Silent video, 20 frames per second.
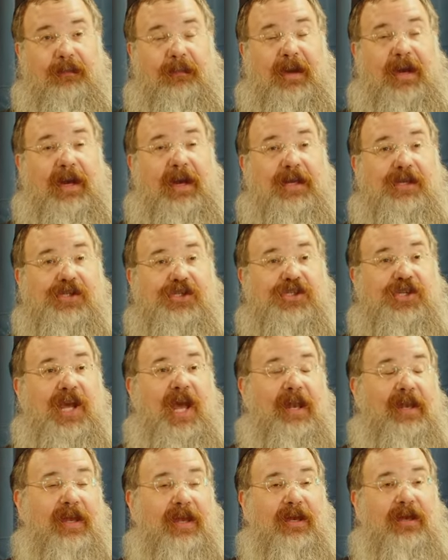by
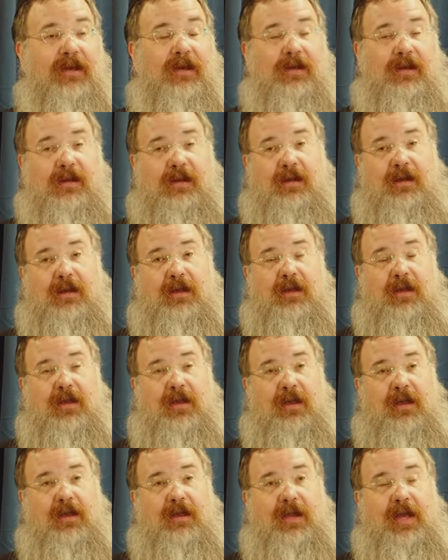shedding
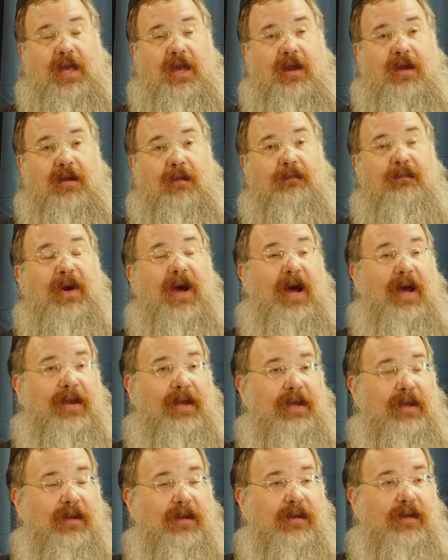their
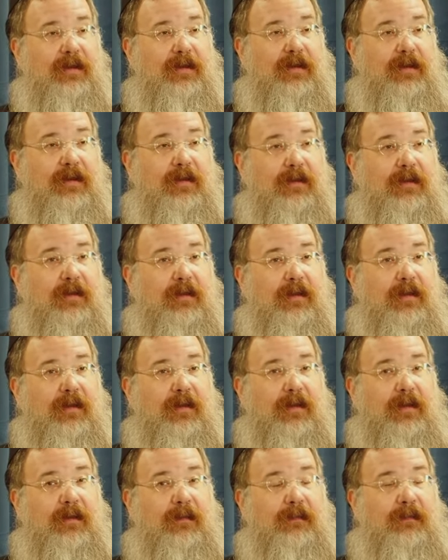body,
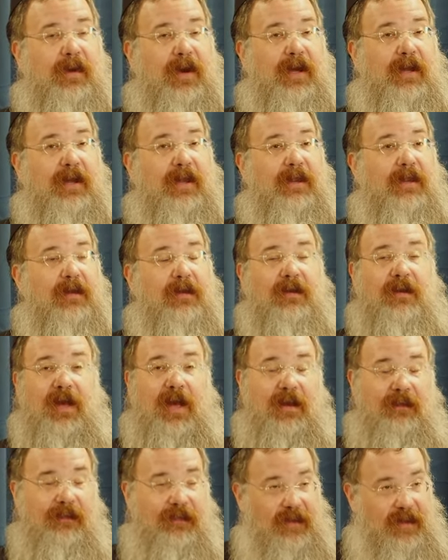but their
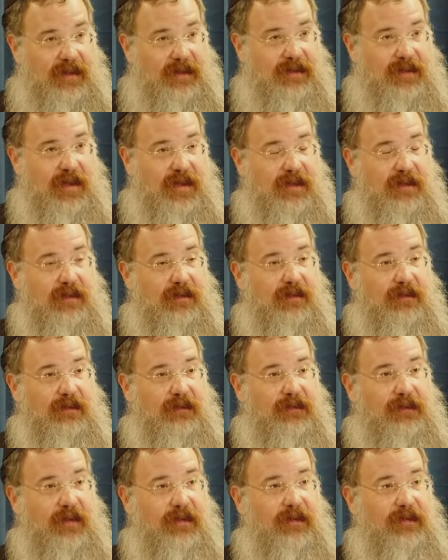life
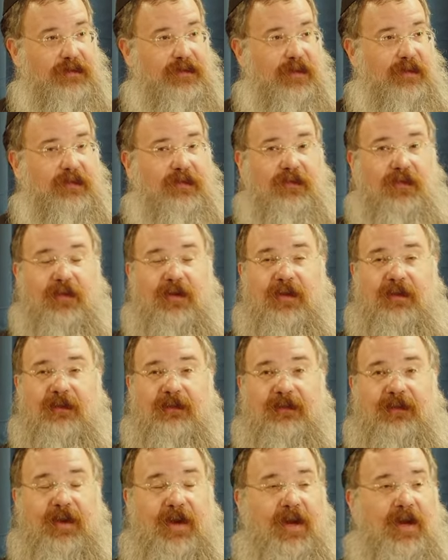continues and they're just sort
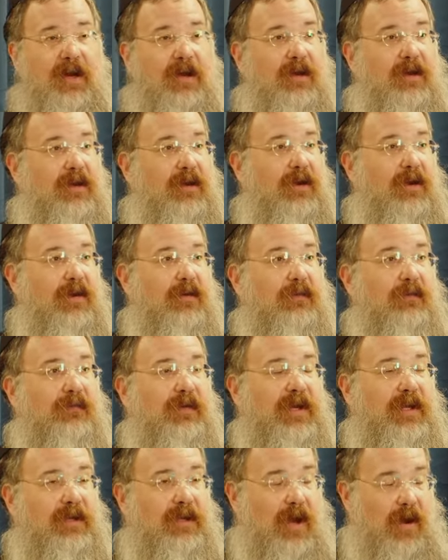of uh,
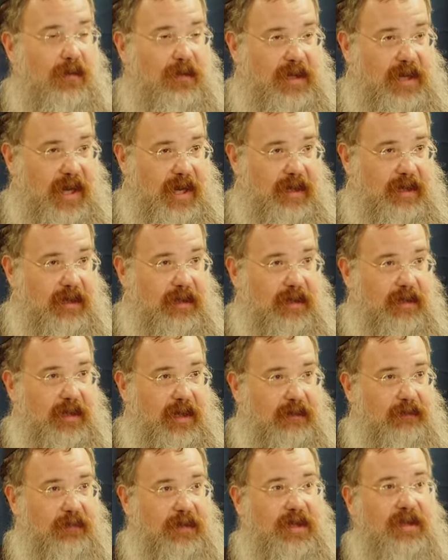relocating.
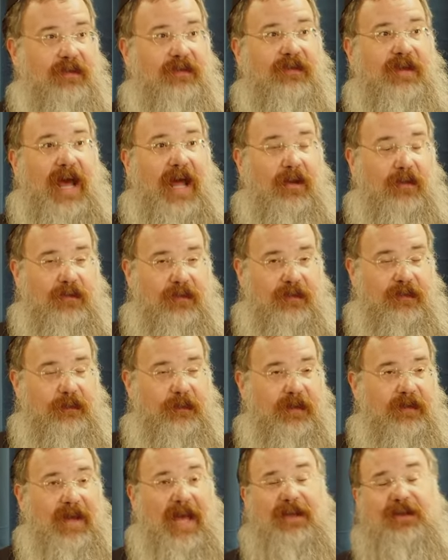That's what histalkus
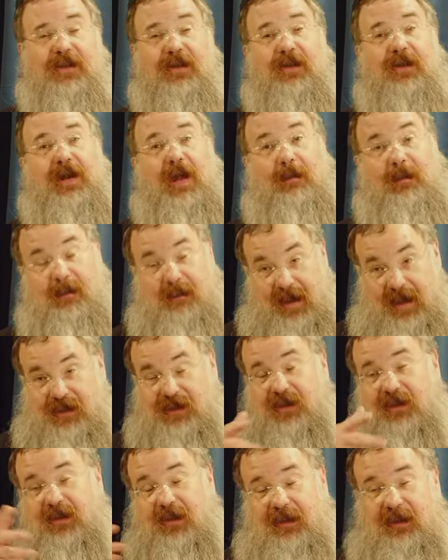means. Actually, the Rebbe
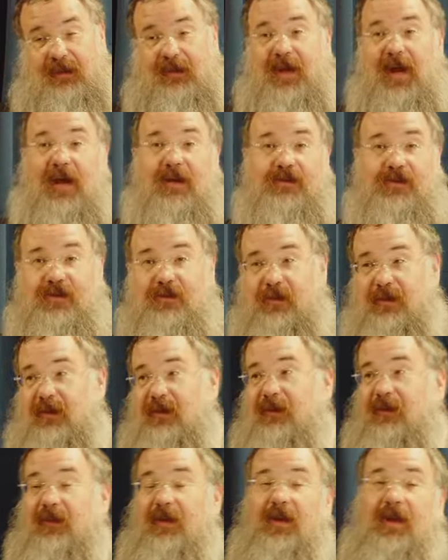mentioned to these college
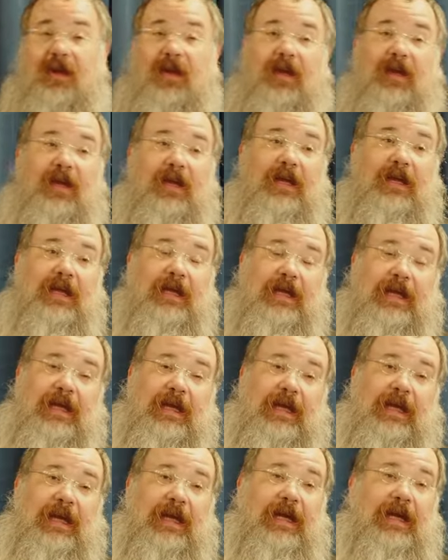students
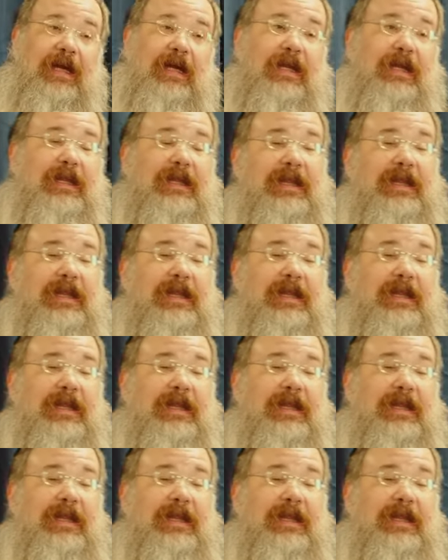uh,